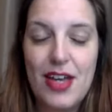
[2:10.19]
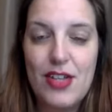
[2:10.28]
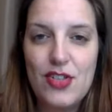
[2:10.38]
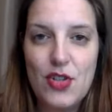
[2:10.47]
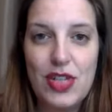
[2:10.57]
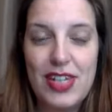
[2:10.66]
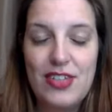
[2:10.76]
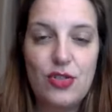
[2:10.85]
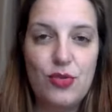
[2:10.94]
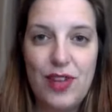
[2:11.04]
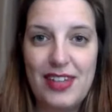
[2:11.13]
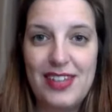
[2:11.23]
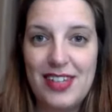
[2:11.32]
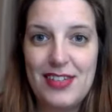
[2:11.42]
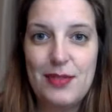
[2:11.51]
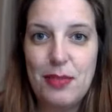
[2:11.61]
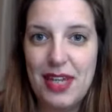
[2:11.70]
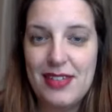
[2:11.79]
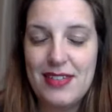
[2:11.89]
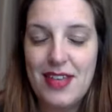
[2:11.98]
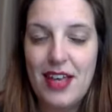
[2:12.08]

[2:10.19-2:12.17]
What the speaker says: So you need to rent that space.